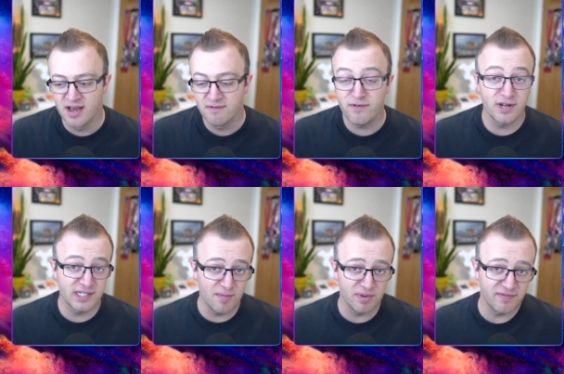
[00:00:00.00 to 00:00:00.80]
For
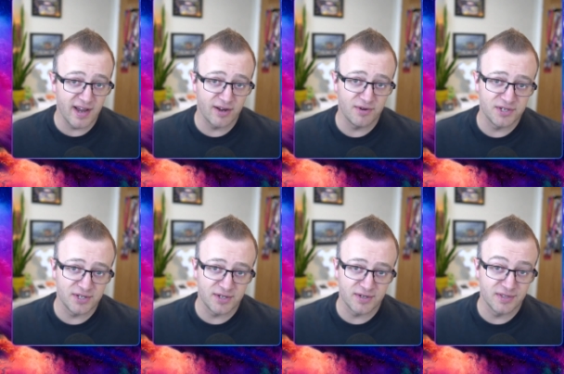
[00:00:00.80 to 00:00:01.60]
example, if I go
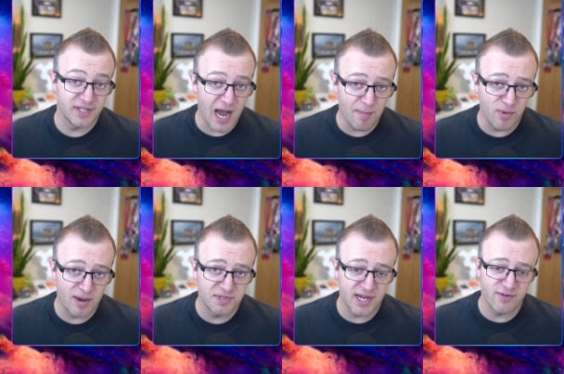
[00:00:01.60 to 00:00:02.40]
to the Apple
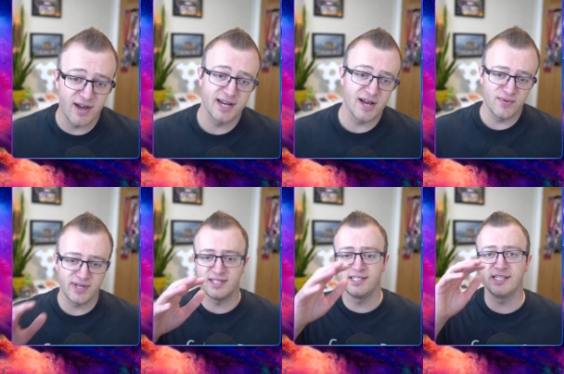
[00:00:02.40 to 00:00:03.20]
website right now,
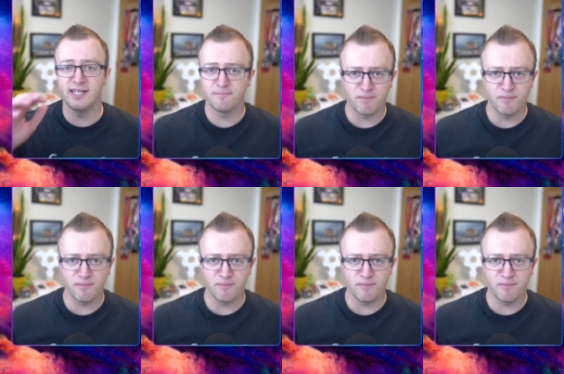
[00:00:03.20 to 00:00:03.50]
we can see